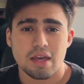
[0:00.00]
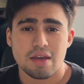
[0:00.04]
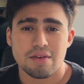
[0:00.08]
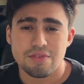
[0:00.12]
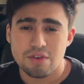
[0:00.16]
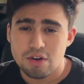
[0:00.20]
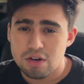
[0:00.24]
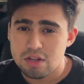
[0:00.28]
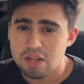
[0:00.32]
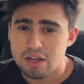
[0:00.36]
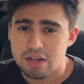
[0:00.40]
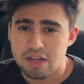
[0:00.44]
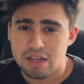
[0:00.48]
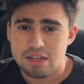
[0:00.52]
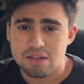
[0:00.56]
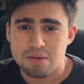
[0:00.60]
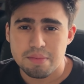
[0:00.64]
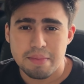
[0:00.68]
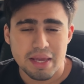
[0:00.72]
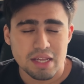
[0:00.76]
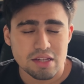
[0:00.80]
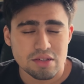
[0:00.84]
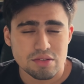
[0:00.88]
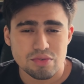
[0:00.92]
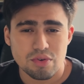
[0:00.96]
you're looking to
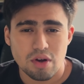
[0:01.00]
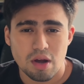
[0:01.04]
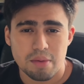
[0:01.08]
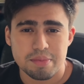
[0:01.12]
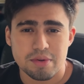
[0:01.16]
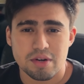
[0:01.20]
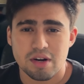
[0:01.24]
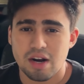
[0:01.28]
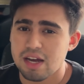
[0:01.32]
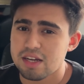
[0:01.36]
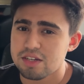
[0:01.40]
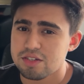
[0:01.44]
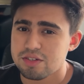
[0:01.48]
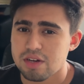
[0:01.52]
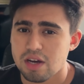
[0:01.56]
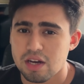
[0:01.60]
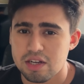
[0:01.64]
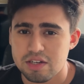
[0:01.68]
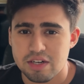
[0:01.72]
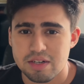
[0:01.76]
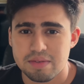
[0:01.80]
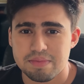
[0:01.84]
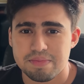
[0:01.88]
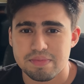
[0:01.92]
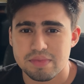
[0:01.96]
manual swap your
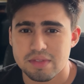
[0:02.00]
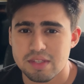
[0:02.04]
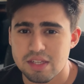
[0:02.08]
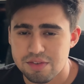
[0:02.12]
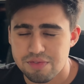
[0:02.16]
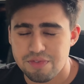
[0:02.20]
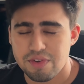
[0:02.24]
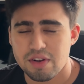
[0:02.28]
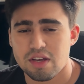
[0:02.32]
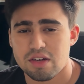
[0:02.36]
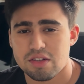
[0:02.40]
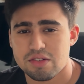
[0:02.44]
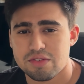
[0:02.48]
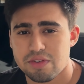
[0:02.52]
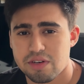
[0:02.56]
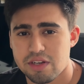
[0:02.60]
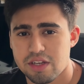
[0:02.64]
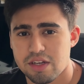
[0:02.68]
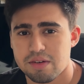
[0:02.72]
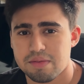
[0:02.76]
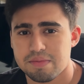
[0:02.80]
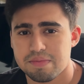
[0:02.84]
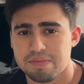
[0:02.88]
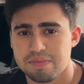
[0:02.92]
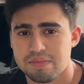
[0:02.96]
IS300, this video is for
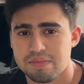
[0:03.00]
you.